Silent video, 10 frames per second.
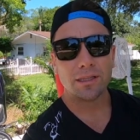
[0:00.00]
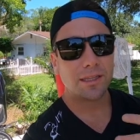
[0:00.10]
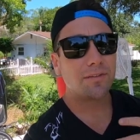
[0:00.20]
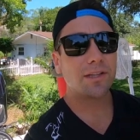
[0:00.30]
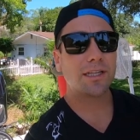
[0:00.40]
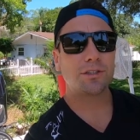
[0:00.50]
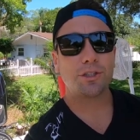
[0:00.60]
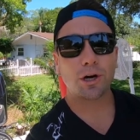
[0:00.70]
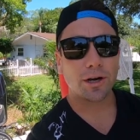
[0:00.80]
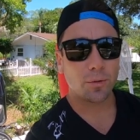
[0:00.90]
living this
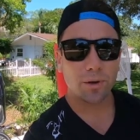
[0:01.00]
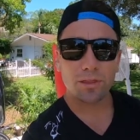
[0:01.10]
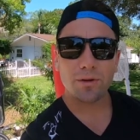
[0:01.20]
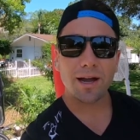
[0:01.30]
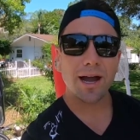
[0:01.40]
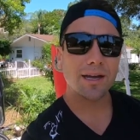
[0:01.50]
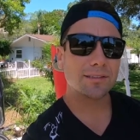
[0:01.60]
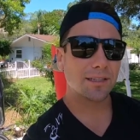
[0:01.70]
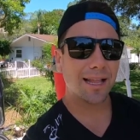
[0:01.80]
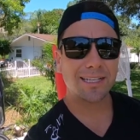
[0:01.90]
journey with you
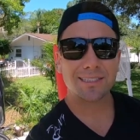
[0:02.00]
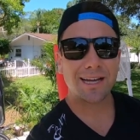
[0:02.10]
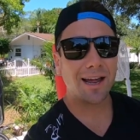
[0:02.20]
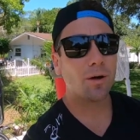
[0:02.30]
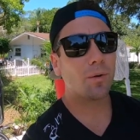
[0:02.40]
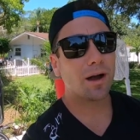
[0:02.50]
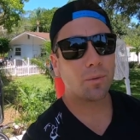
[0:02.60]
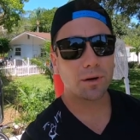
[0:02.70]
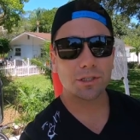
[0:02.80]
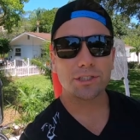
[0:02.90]
guys, and that's kind of why I
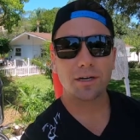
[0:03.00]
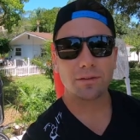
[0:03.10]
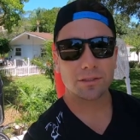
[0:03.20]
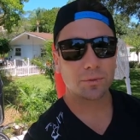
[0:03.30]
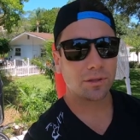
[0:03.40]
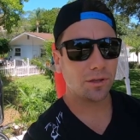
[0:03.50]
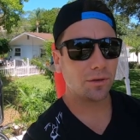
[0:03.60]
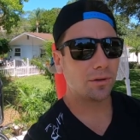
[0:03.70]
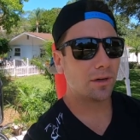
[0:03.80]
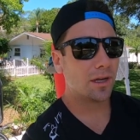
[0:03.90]
want to share this with
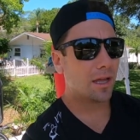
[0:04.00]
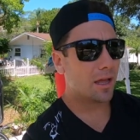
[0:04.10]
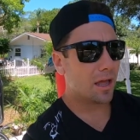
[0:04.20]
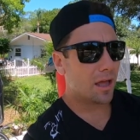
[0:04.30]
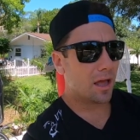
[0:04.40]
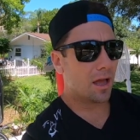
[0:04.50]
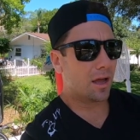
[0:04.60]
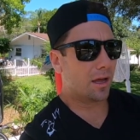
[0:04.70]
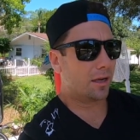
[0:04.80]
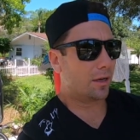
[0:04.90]
you.
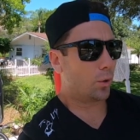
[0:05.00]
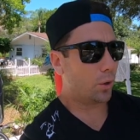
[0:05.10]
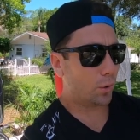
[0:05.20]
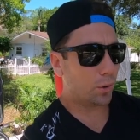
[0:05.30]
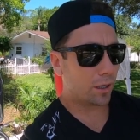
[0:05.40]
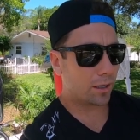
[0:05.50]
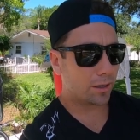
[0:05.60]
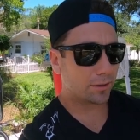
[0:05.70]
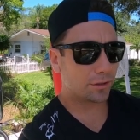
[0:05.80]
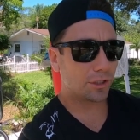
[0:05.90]
Whew.
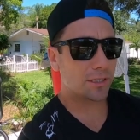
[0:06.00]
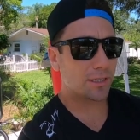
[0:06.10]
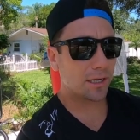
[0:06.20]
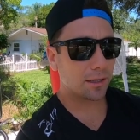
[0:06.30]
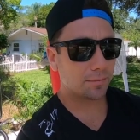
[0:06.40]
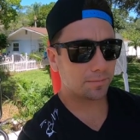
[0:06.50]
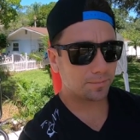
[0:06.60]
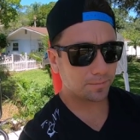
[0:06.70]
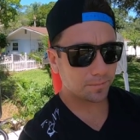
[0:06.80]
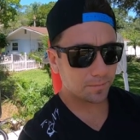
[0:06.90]
Just a
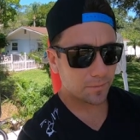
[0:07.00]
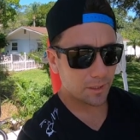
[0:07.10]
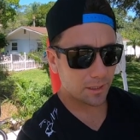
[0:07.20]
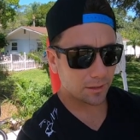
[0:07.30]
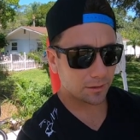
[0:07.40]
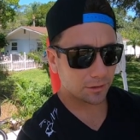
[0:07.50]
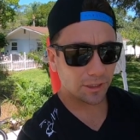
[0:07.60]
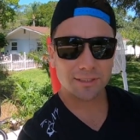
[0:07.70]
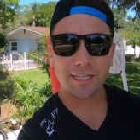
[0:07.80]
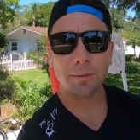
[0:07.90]

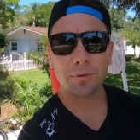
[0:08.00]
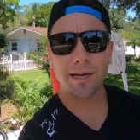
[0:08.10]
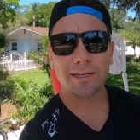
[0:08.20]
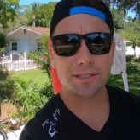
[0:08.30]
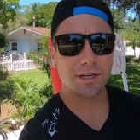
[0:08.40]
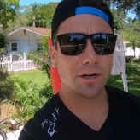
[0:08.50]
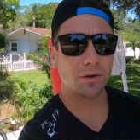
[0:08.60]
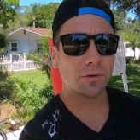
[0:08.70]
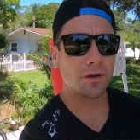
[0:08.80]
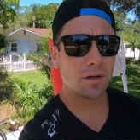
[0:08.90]
couple days
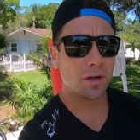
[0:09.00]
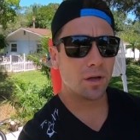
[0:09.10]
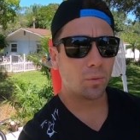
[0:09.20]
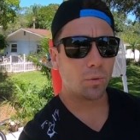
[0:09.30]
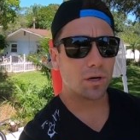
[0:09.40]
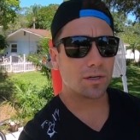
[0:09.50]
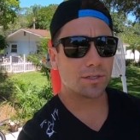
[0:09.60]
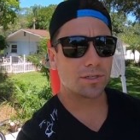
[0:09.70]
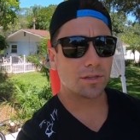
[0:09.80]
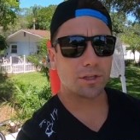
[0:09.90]
ago
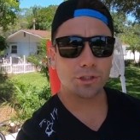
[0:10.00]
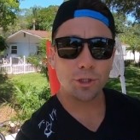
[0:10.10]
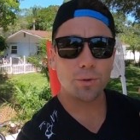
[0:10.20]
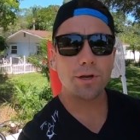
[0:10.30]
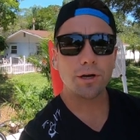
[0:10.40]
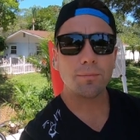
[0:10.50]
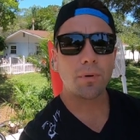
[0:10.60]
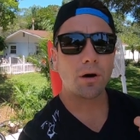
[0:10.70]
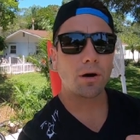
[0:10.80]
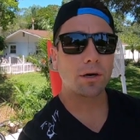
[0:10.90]
was the 2-year
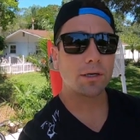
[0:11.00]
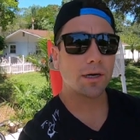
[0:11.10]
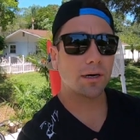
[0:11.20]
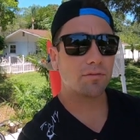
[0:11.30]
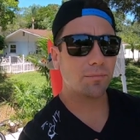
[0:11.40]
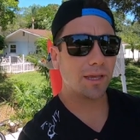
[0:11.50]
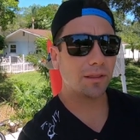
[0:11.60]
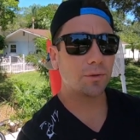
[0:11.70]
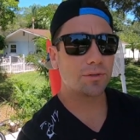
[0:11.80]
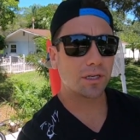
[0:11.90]
mark of me
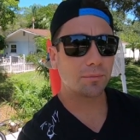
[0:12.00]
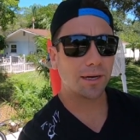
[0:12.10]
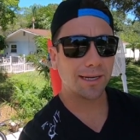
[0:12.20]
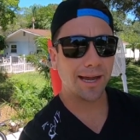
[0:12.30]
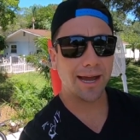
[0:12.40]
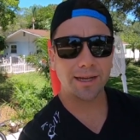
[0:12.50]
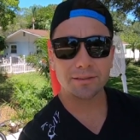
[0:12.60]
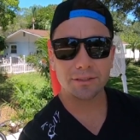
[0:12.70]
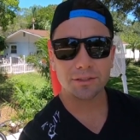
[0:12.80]
losing my dad